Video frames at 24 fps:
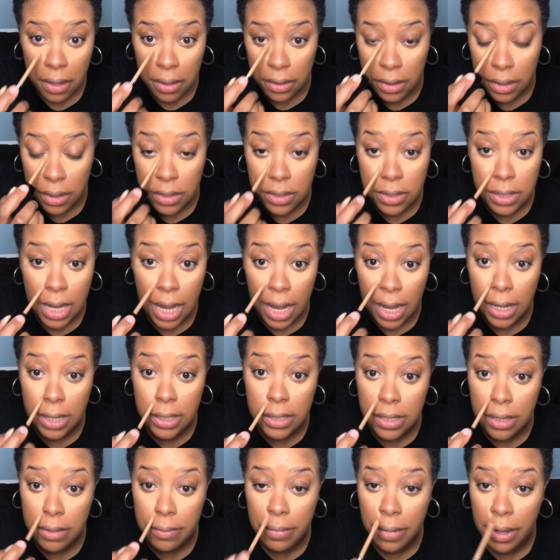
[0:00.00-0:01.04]
the
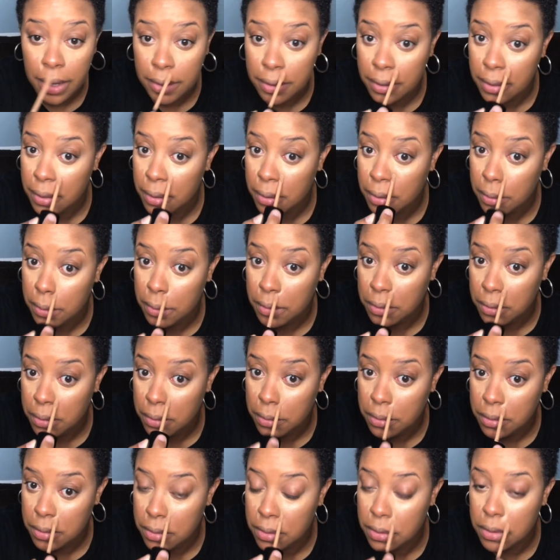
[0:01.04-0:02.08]
sides of my nose.
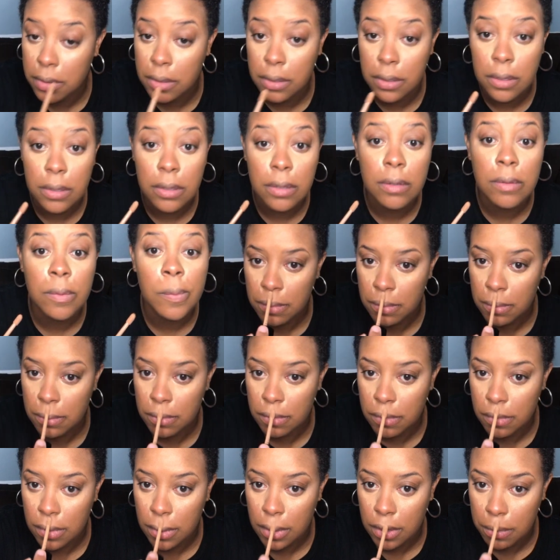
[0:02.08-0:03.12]

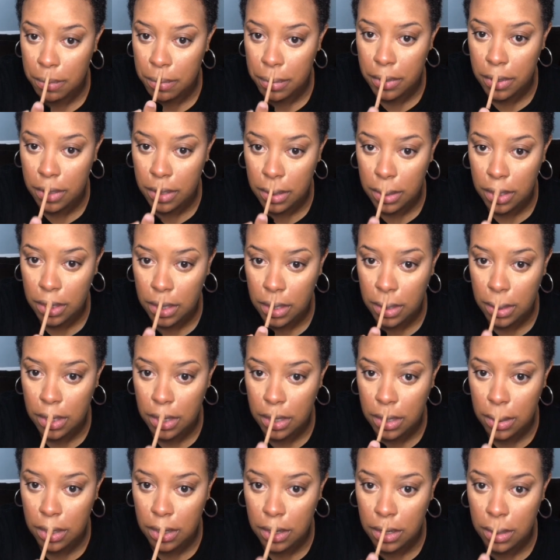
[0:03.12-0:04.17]
I'll put it
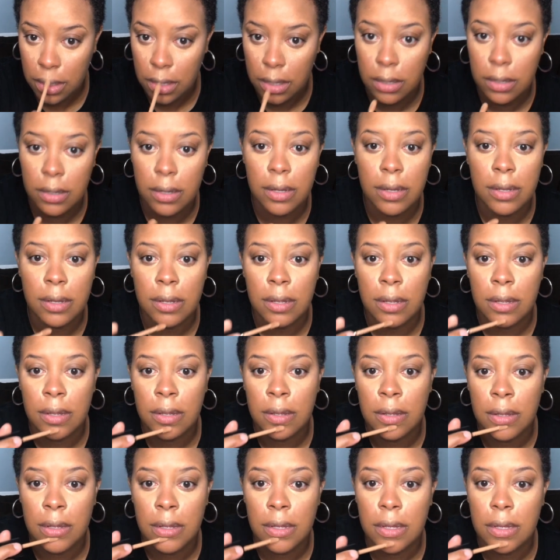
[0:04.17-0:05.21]
here,
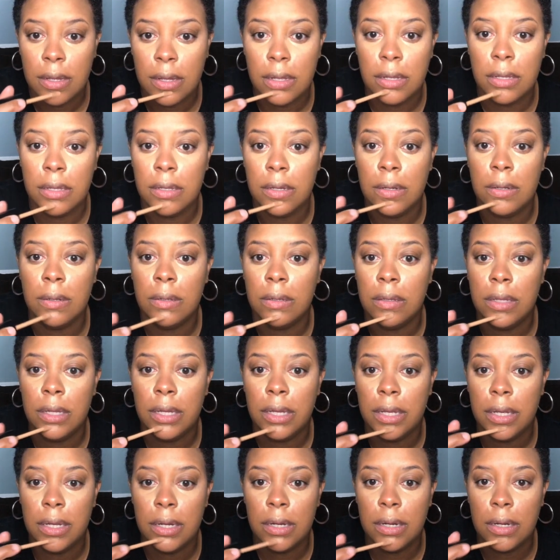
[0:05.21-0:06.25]
a little
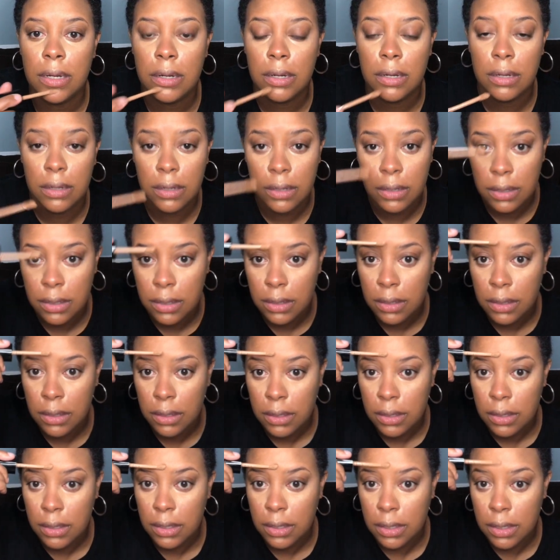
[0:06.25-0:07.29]
there,
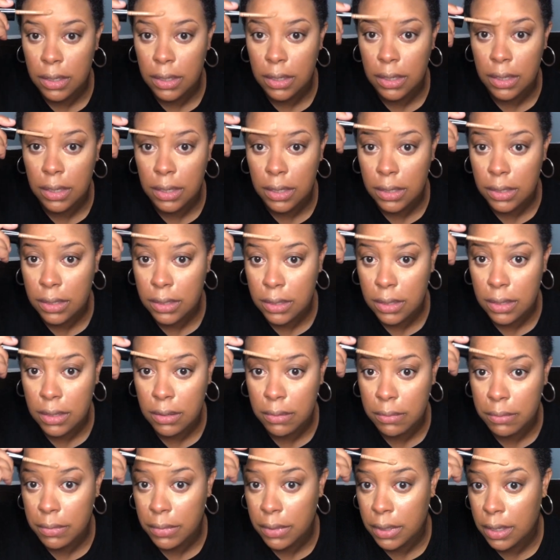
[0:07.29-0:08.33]
and
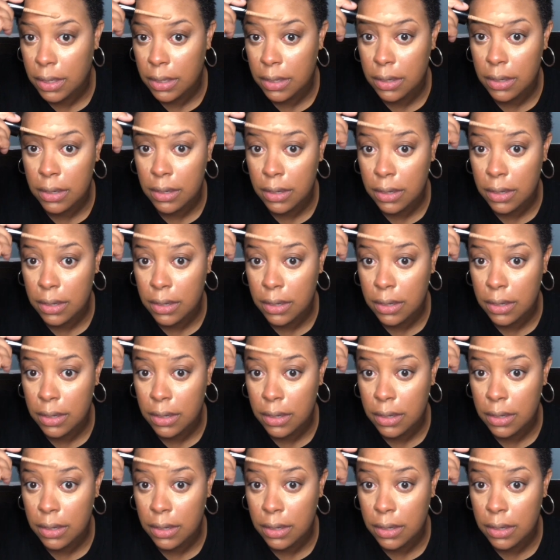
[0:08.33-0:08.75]
some here